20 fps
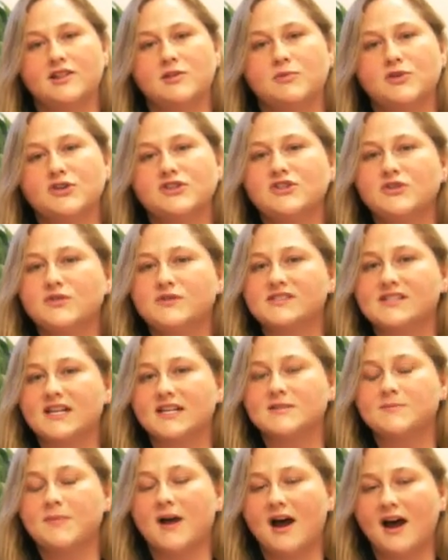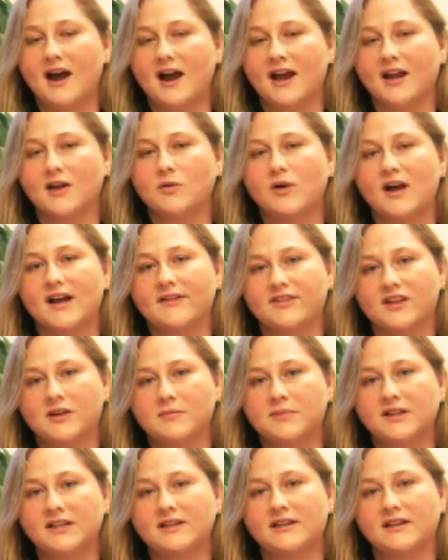The person who stays behind will have the
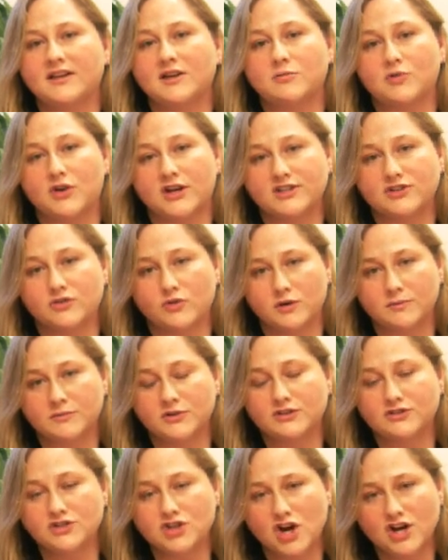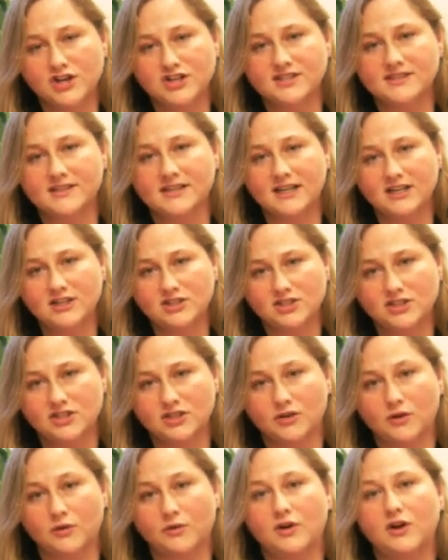ability to press criminal charges against
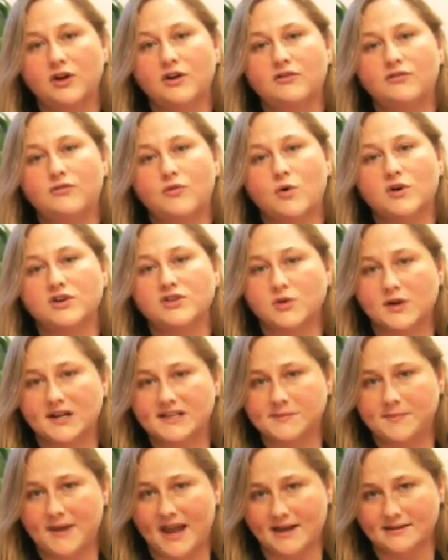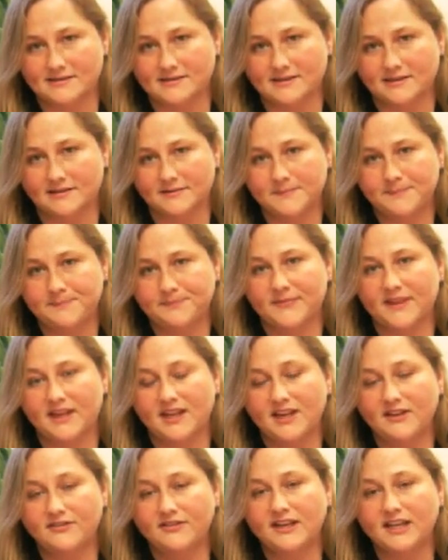you for trespassing,
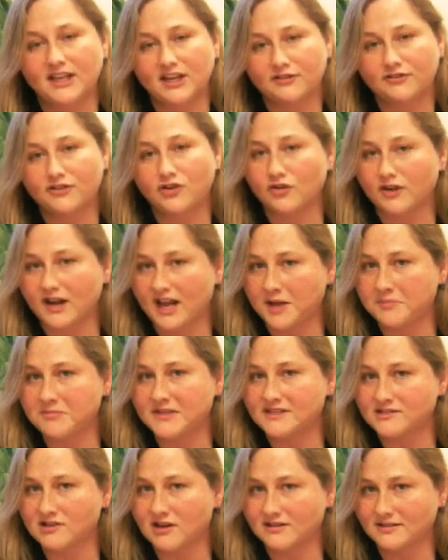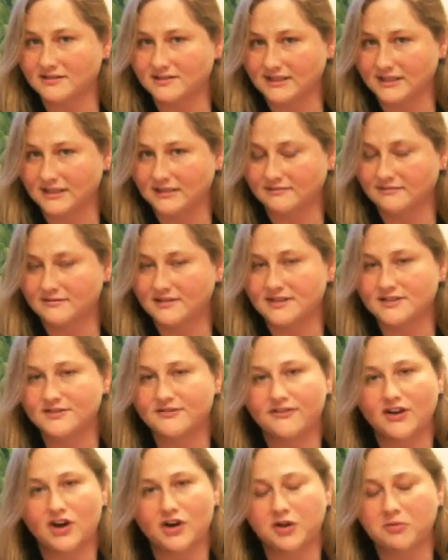even if your name is on the deed. That
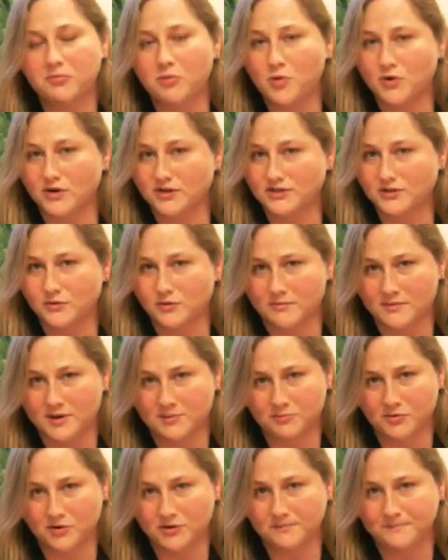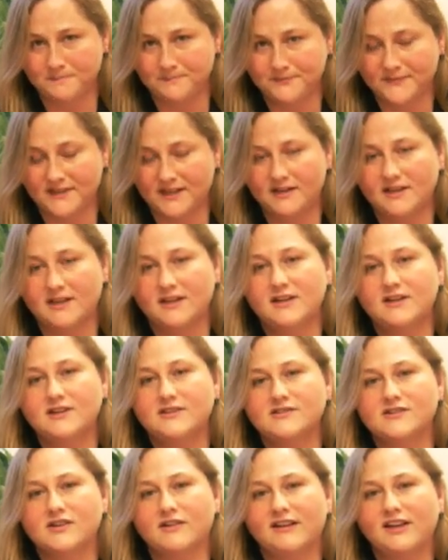is very important to remember.
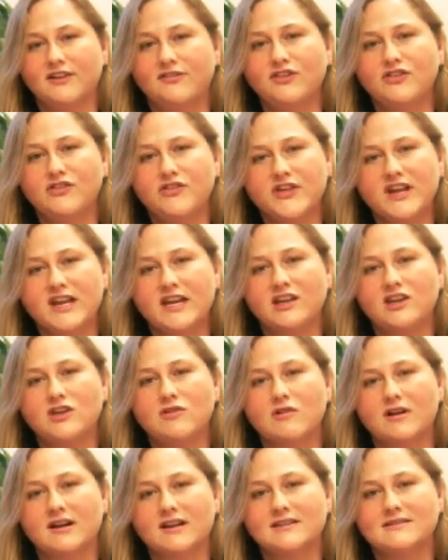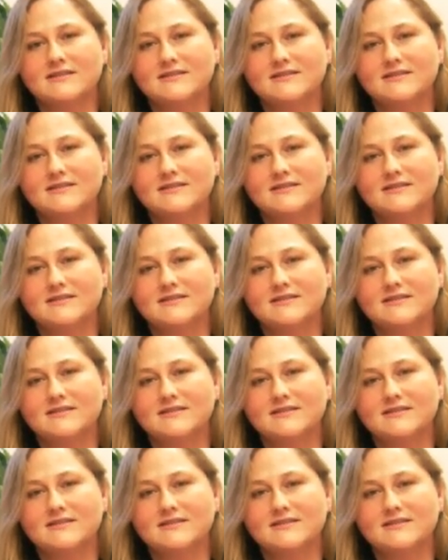So if you think you are